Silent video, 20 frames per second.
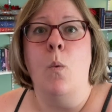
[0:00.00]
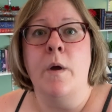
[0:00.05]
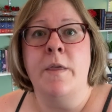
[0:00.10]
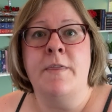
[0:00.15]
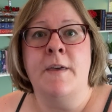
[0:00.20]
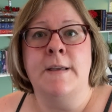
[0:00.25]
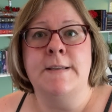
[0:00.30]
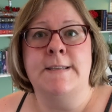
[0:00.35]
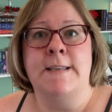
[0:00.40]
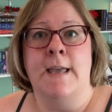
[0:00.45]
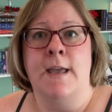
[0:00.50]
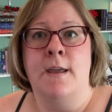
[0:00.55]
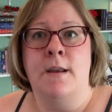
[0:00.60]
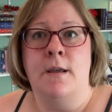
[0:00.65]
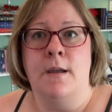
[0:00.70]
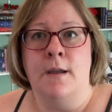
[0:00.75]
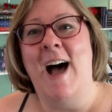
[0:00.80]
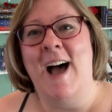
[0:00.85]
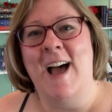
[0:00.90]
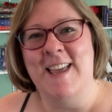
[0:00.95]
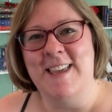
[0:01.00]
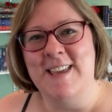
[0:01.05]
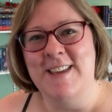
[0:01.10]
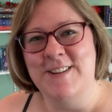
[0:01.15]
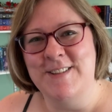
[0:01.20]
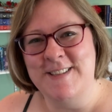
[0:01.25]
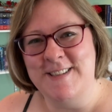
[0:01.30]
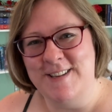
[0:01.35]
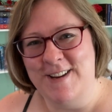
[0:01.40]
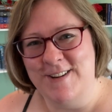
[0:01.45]
With that said, I
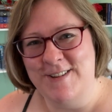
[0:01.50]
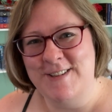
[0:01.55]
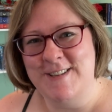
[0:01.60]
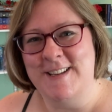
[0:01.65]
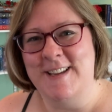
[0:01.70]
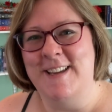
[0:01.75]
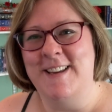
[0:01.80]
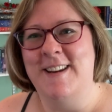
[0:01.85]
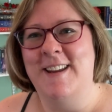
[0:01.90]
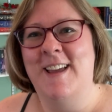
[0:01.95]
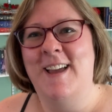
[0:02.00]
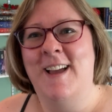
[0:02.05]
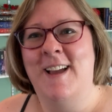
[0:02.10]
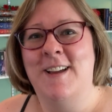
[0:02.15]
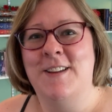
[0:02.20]
use Notion